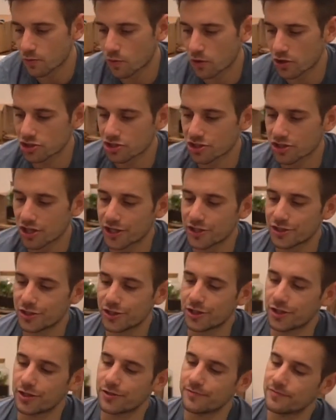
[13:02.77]
What shall I
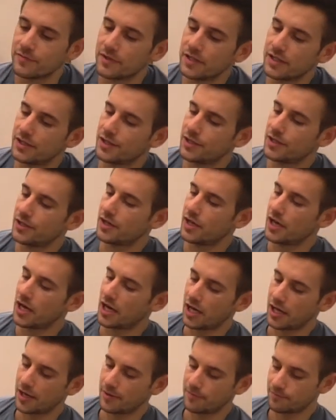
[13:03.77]
do?
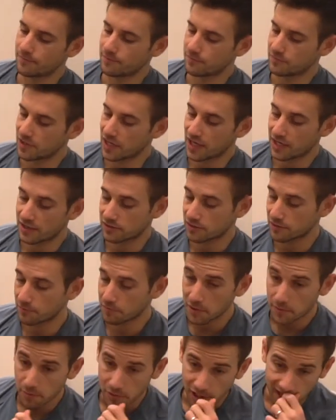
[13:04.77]
Some
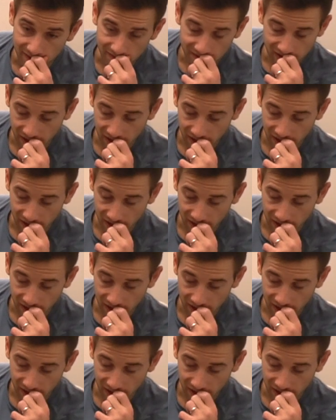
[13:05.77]
people have